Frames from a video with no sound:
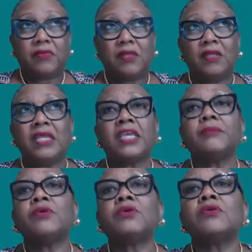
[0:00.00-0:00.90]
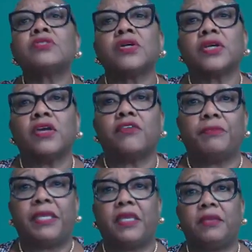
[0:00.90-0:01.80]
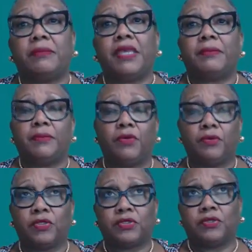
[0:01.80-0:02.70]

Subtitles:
label, of being baby boomers,